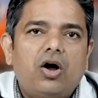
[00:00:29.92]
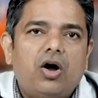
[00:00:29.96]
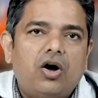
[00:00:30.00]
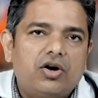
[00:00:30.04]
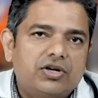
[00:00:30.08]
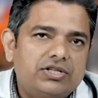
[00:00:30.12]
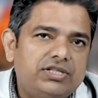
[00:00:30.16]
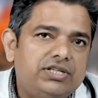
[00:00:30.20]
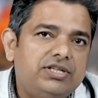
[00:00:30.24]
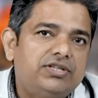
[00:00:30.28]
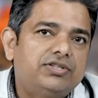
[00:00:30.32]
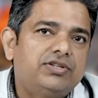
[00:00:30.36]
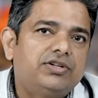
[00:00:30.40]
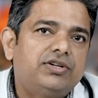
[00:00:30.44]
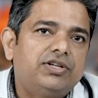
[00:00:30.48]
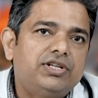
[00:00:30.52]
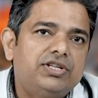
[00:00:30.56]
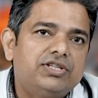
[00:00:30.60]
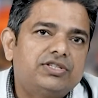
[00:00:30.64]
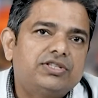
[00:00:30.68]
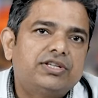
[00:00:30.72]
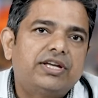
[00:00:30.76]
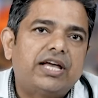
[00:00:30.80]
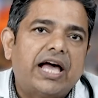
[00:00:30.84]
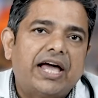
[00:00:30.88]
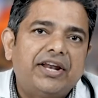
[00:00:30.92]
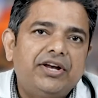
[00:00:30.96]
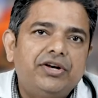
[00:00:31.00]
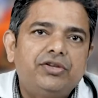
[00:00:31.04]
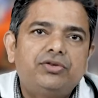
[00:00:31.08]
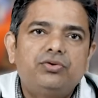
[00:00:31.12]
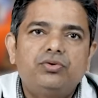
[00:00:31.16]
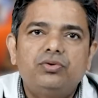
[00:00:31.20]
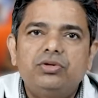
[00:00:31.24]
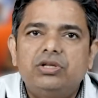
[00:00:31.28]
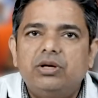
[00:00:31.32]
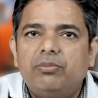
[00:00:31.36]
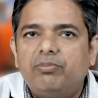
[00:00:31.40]
Oxygen is carried
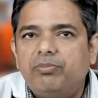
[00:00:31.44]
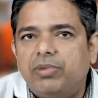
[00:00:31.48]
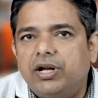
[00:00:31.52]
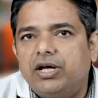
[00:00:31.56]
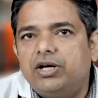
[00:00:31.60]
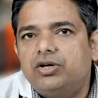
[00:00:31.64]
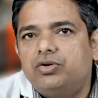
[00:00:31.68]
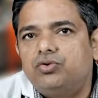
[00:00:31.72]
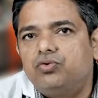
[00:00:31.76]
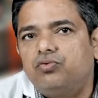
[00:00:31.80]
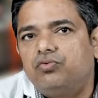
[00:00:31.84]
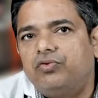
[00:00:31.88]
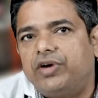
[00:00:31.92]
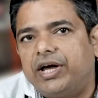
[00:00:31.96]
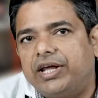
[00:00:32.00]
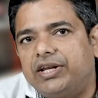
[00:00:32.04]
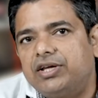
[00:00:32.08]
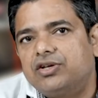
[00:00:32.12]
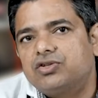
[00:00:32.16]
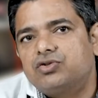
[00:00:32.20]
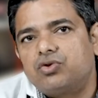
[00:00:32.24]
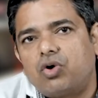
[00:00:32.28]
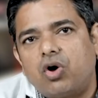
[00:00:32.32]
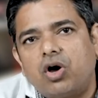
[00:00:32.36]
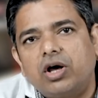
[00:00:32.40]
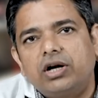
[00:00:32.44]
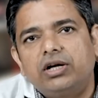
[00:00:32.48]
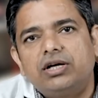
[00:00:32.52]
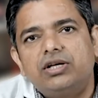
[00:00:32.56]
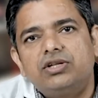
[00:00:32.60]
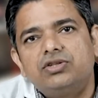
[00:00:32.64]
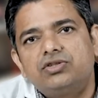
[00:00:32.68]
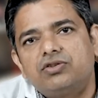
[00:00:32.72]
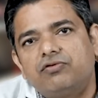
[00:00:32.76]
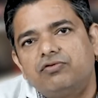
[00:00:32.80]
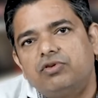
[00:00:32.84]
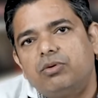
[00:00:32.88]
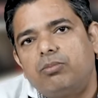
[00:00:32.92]
through the blood to various
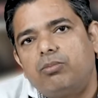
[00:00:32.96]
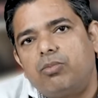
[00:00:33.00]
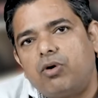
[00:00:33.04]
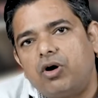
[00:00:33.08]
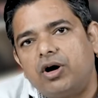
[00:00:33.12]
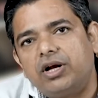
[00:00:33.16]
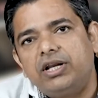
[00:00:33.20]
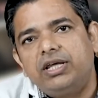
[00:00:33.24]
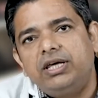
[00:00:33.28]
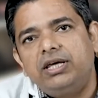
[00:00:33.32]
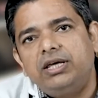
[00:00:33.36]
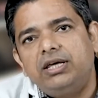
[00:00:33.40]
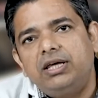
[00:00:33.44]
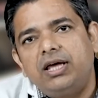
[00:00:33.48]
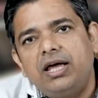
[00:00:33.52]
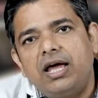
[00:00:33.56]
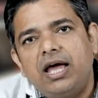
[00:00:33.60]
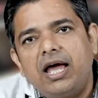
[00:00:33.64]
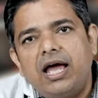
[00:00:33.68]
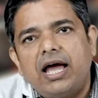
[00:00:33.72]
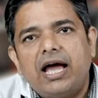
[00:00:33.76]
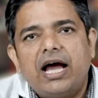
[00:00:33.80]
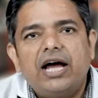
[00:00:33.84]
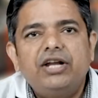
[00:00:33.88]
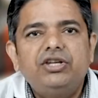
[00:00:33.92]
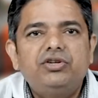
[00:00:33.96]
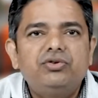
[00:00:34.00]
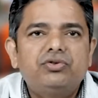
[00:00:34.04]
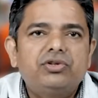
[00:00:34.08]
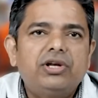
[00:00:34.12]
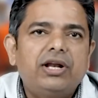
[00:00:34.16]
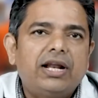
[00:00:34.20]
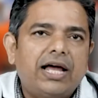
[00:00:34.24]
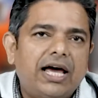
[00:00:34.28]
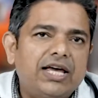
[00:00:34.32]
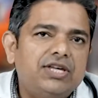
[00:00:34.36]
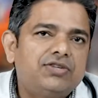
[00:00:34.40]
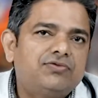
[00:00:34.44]
organs of the body and
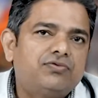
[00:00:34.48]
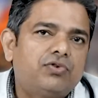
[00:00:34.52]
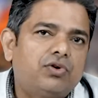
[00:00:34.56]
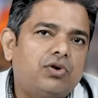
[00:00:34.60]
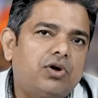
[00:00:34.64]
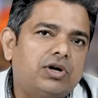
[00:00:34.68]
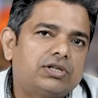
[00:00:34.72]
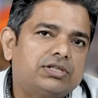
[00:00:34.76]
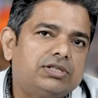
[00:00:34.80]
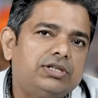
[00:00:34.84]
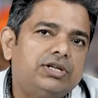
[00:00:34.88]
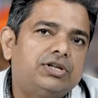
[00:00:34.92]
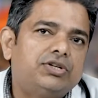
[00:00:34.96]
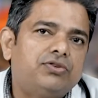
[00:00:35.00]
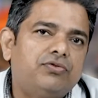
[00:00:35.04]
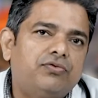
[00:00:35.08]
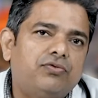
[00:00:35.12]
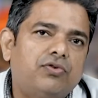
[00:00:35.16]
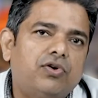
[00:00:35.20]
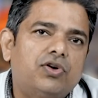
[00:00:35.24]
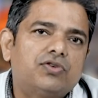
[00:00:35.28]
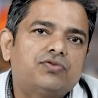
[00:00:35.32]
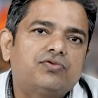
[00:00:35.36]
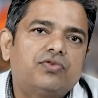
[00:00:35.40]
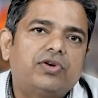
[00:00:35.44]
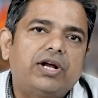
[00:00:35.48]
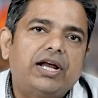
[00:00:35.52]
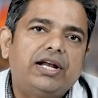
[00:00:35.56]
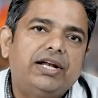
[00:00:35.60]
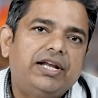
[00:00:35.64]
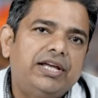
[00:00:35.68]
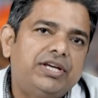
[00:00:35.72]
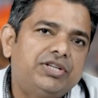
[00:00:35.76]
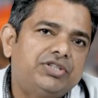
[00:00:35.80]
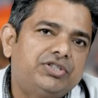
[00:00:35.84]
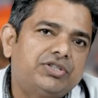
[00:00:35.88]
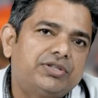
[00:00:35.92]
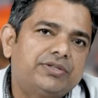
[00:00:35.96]
utilized for oxidative
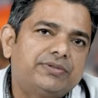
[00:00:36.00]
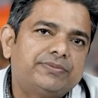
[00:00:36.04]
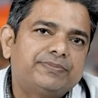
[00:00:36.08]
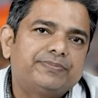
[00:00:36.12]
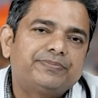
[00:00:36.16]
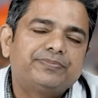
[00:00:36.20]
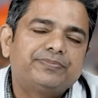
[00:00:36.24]
phosphorylation.